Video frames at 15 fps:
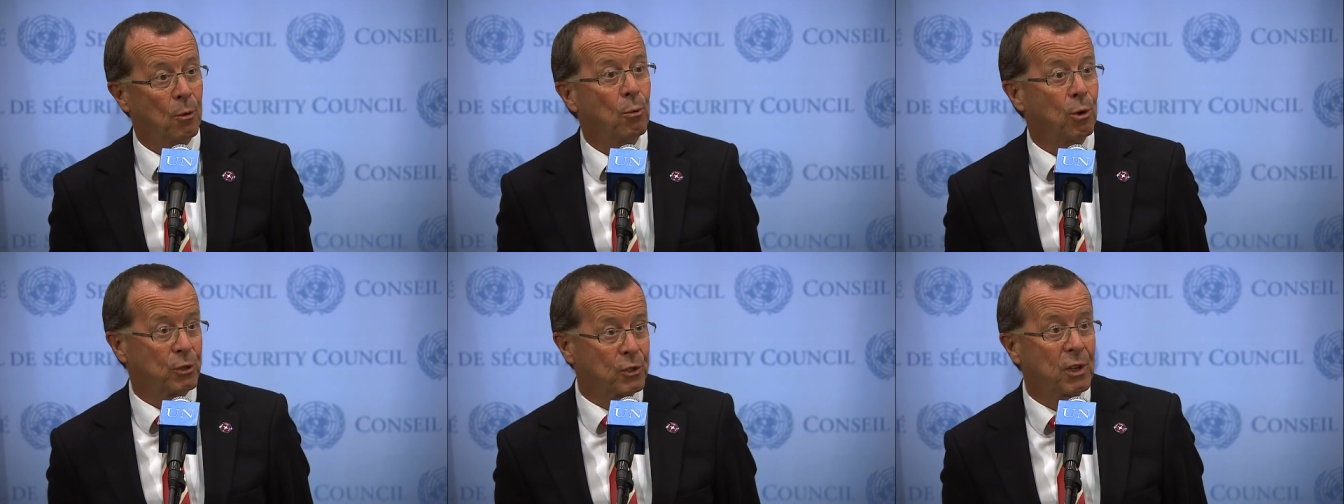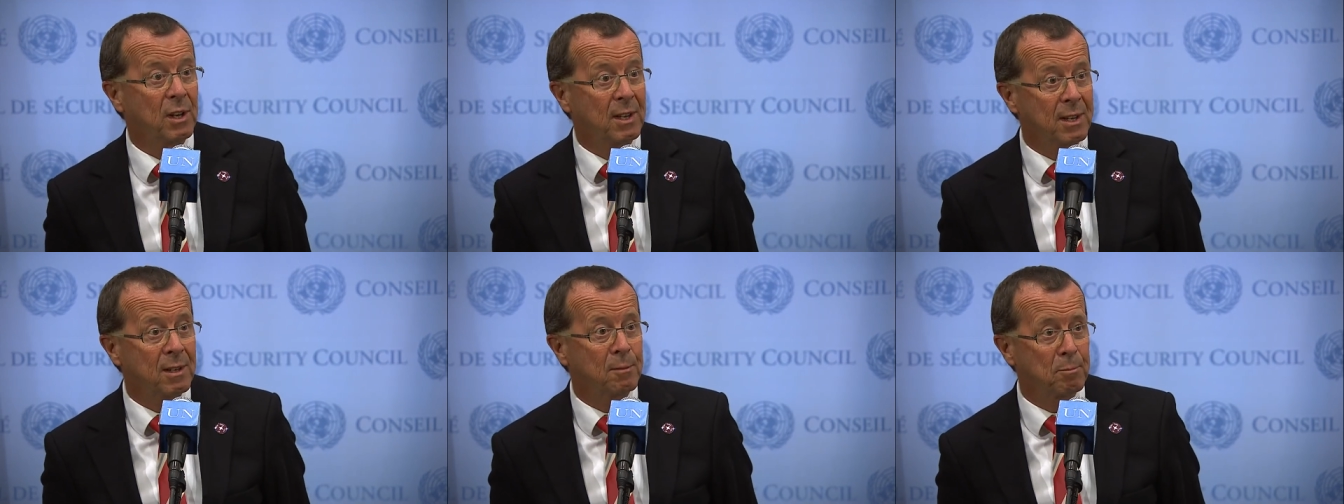was
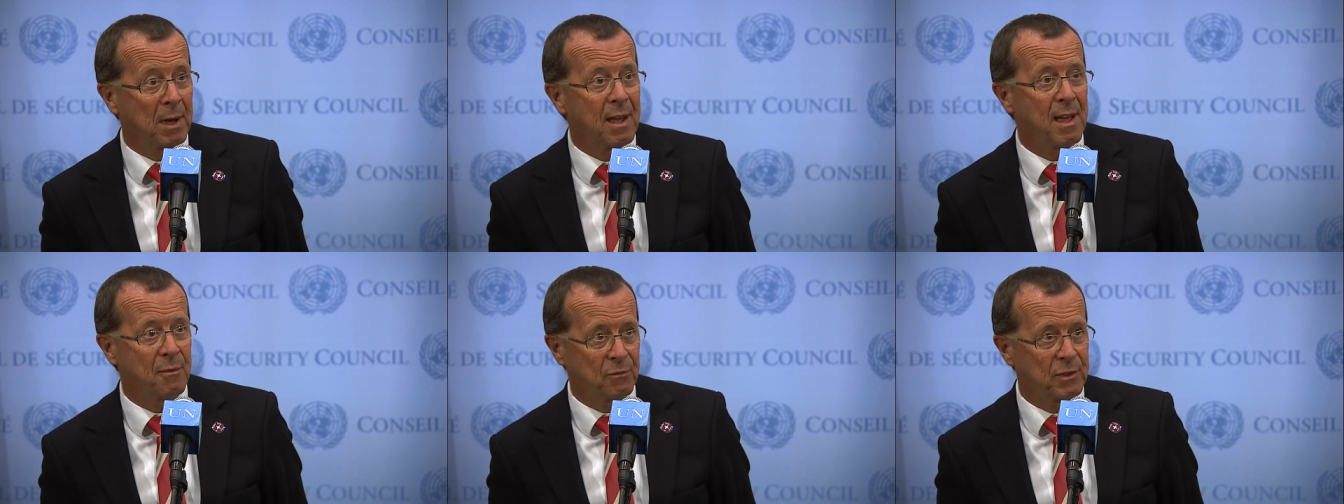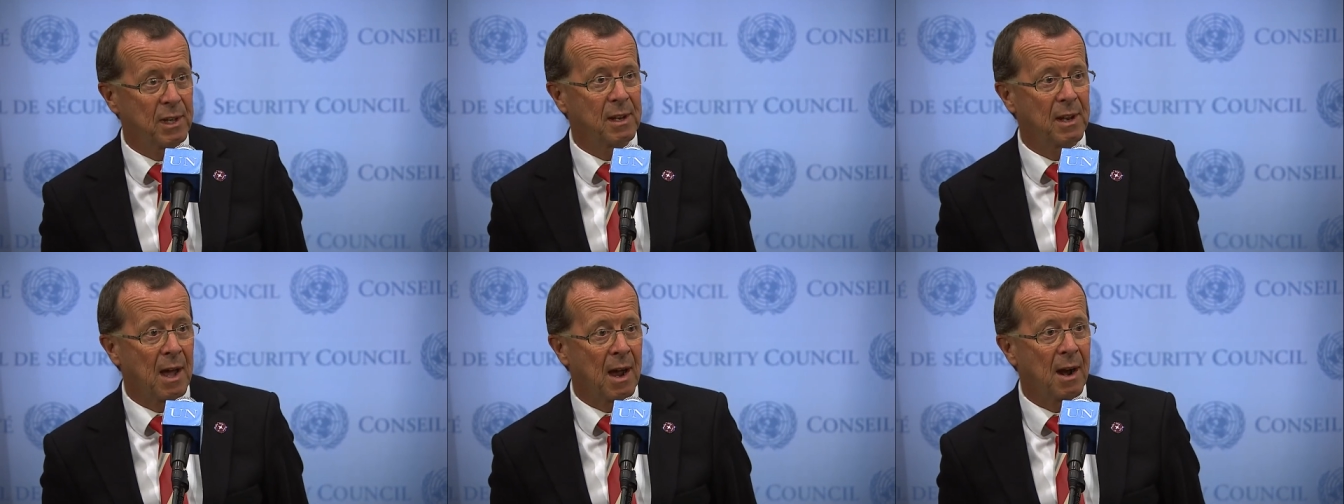cleared by
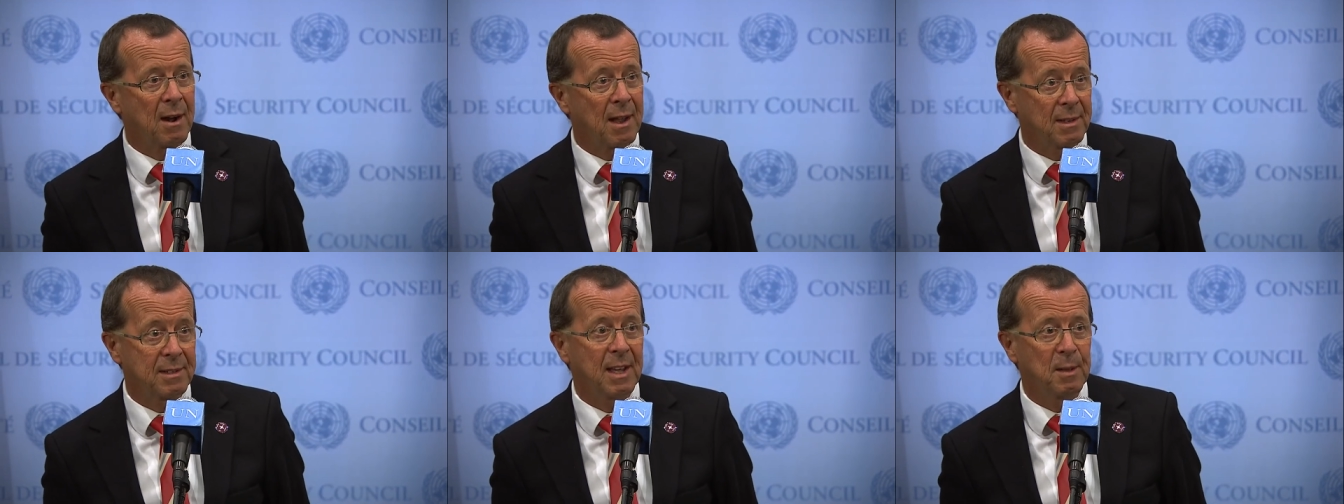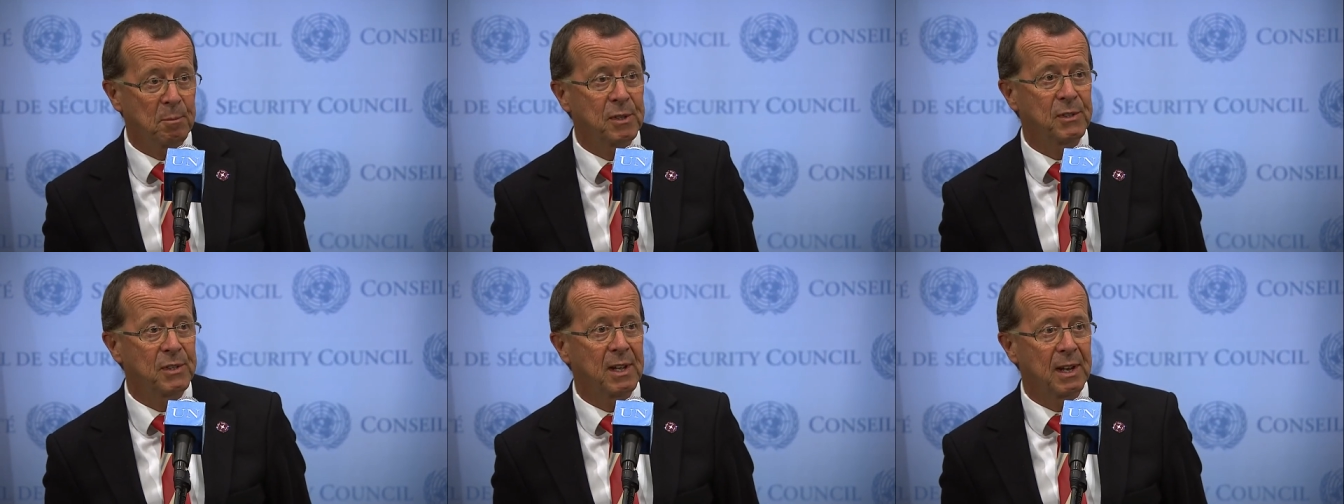FDLR and
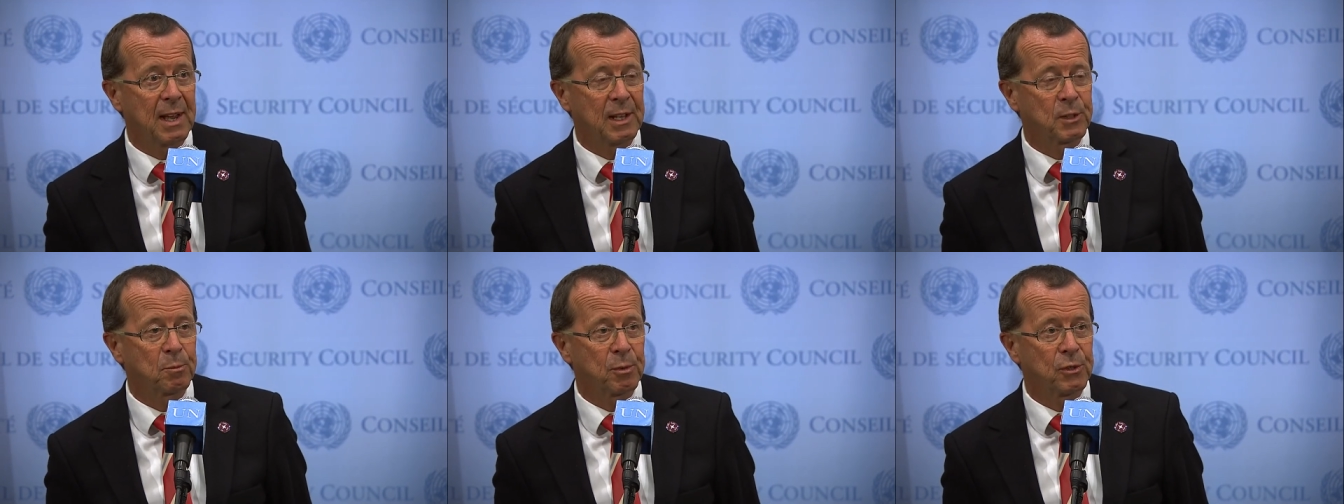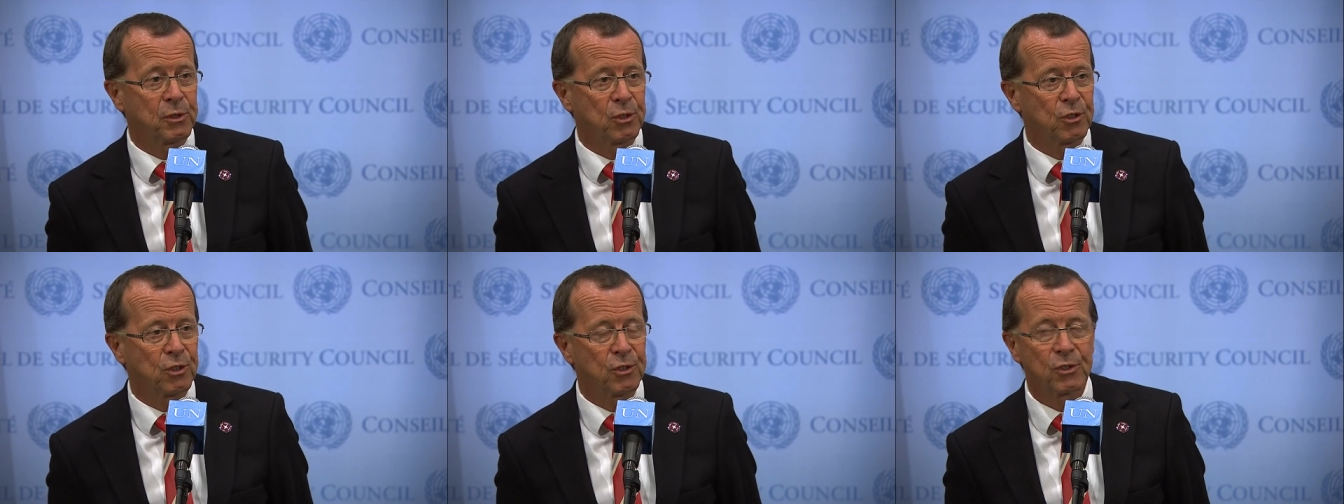APCLS
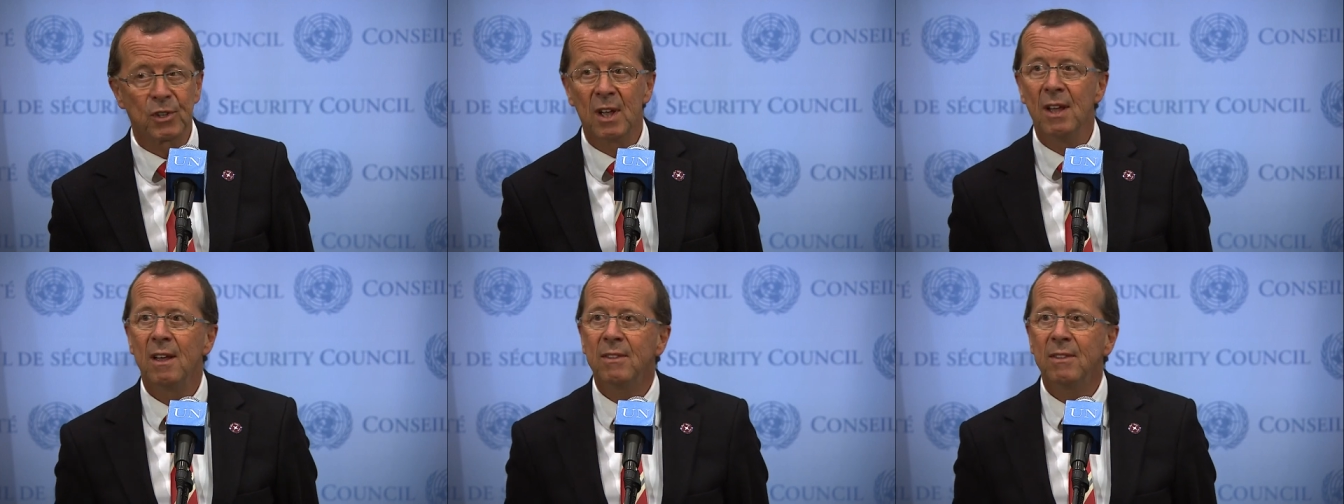positions.